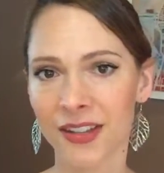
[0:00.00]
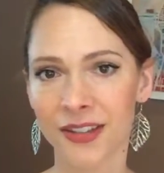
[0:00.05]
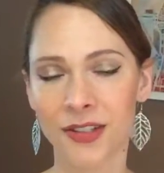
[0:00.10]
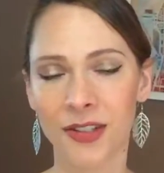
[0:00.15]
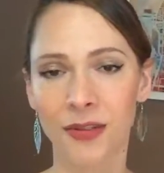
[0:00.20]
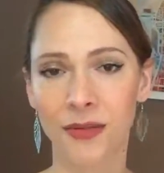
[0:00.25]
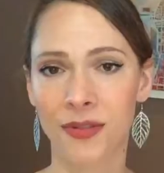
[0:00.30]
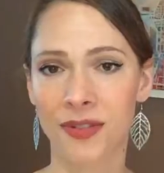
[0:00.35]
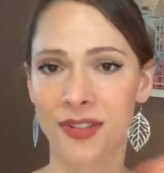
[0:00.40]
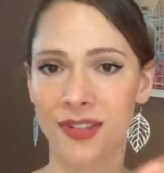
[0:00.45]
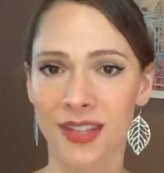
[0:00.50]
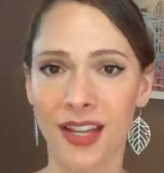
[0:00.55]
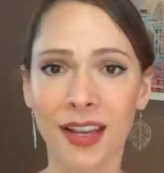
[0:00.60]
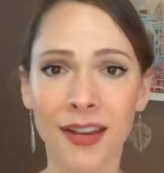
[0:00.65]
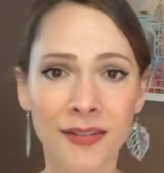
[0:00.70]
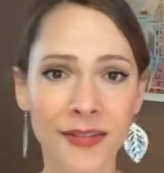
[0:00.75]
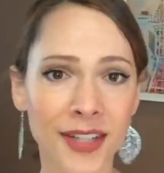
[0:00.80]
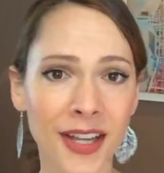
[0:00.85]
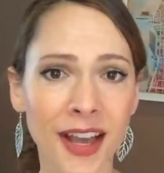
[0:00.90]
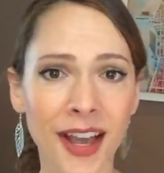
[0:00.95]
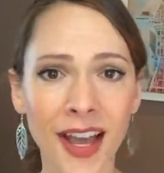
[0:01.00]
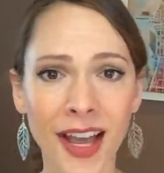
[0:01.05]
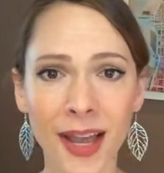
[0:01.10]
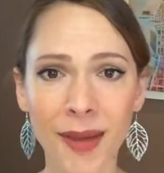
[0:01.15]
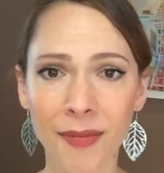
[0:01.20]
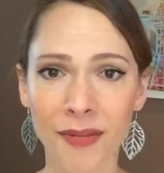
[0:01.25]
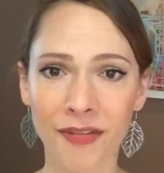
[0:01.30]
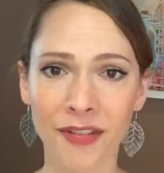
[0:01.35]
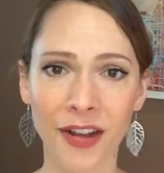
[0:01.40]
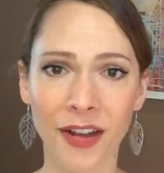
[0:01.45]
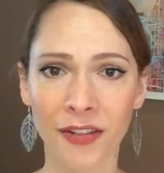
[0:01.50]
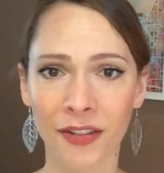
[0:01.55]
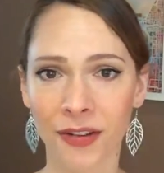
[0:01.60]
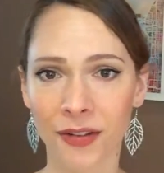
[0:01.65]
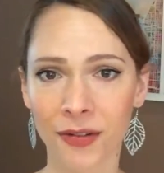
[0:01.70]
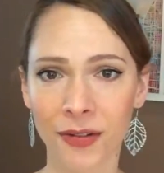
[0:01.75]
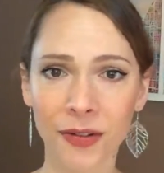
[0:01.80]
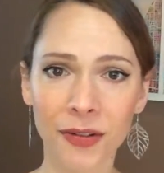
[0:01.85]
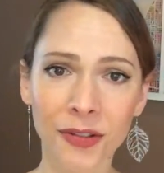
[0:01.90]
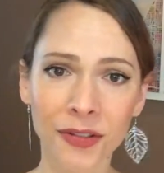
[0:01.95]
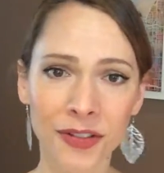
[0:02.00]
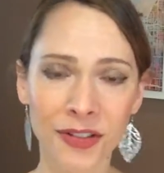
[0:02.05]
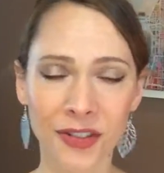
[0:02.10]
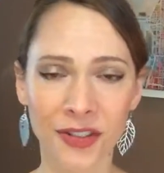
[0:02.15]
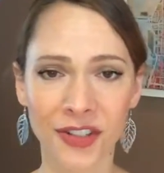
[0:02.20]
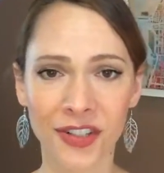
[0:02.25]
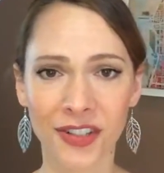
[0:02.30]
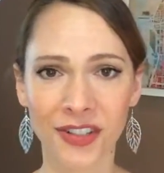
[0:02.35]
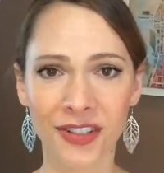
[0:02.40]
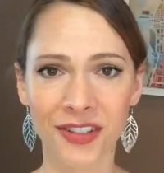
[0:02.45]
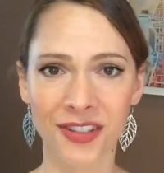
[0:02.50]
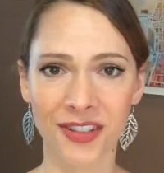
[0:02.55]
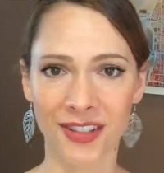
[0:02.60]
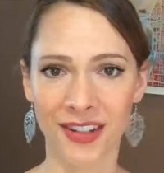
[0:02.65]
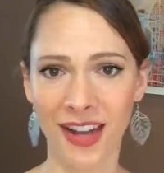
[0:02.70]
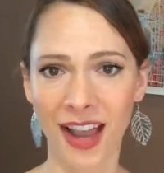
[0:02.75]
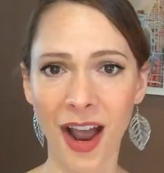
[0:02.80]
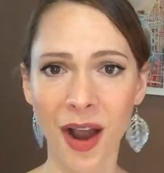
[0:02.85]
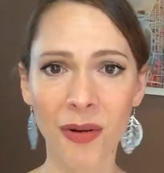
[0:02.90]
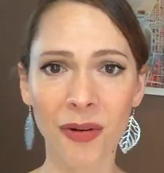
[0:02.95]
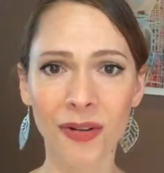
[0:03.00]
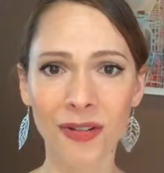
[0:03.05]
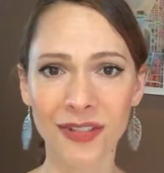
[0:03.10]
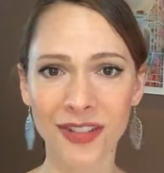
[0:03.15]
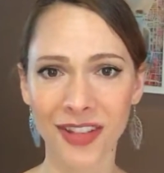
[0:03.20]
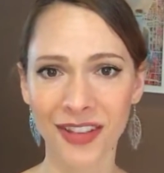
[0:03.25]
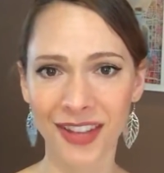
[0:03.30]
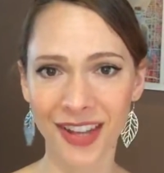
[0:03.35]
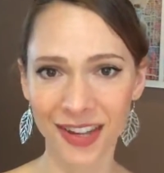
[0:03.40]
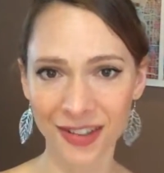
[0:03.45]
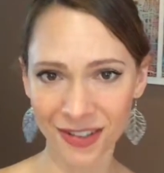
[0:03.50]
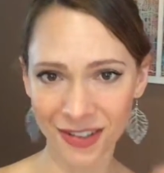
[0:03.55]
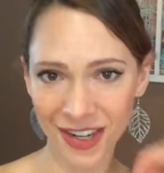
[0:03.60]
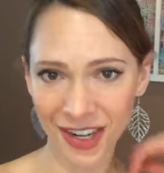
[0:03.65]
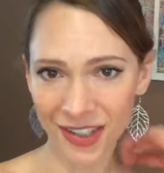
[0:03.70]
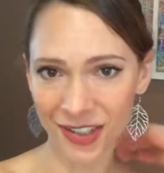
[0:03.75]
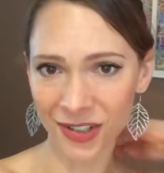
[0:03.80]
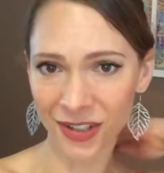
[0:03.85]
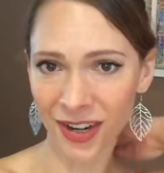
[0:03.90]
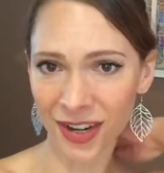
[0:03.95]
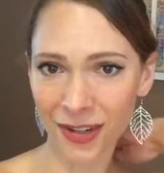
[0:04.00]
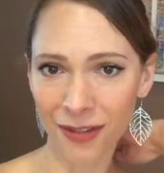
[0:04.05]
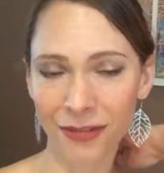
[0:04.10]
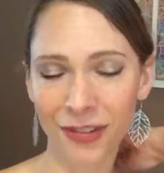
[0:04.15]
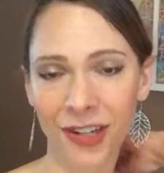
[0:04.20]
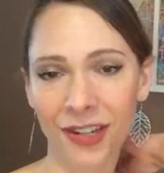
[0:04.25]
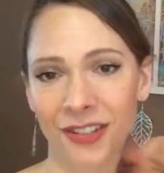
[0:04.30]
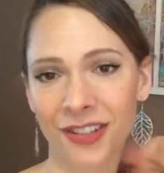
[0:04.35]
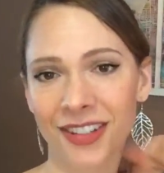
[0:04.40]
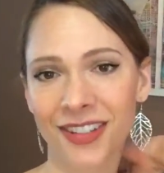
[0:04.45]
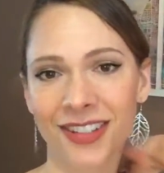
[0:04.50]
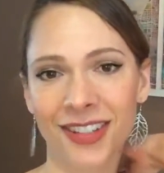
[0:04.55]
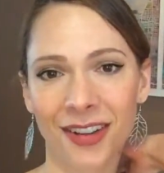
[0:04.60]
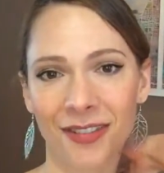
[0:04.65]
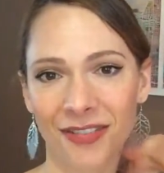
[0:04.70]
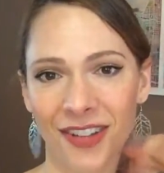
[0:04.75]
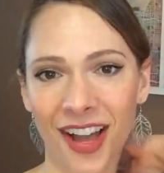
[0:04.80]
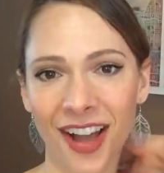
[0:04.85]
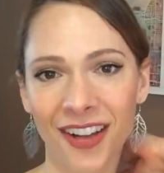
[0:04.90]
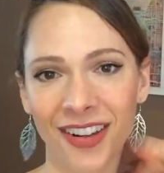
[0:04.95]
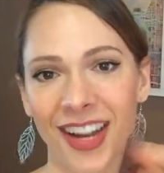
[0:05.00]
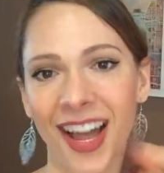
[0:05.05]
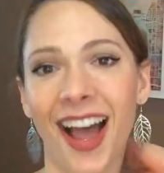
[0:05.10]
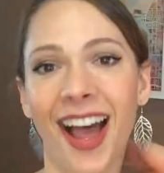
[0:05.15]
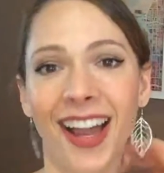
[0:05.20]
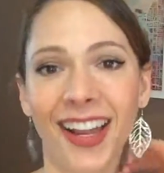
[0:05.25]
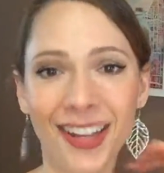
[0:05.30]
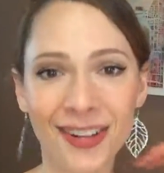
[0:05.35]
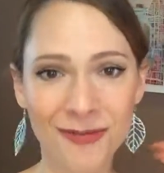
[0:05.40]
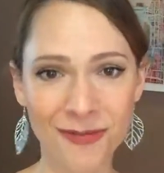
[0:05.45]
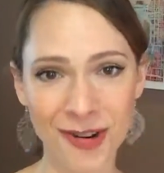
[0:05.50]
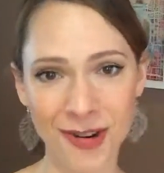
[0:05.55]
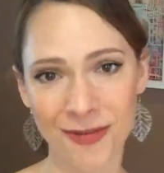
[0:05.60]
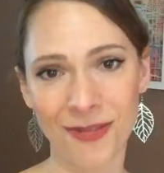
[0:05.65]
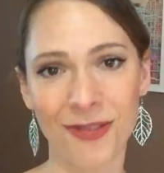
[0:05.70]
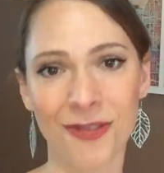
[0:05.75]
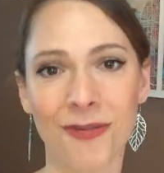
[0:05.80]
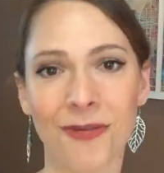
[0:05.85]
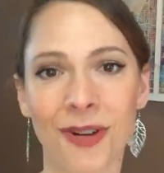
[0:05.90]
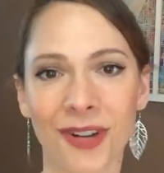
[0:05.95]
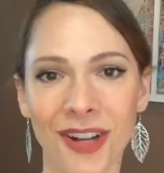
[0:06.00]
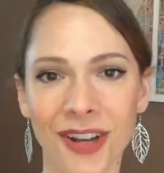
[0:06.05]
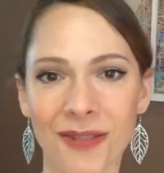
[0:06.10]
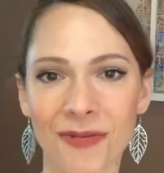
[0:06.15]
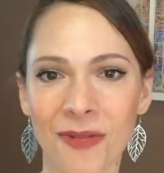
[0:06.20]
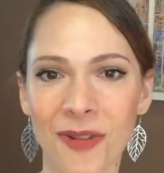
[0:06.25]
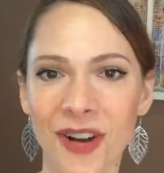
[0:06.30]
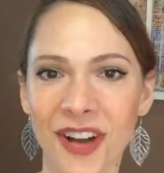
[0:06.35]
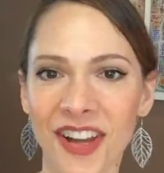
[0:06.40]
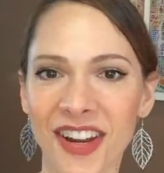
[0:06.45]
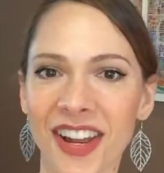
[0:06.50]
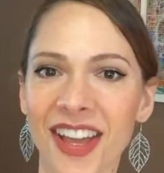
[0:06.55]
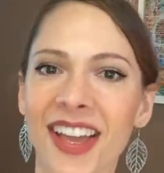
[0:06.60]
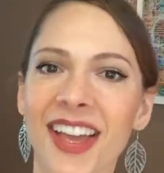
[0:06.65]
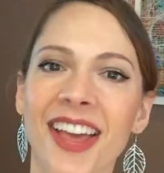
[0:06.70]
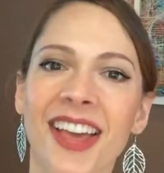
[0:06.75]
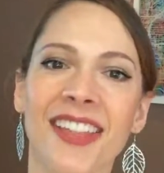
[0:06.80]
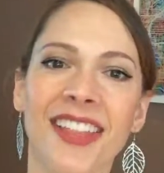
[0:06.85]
to save time of all the Google searches and hours on the internet trying to figure this stuff out, I can work with you one-on-one.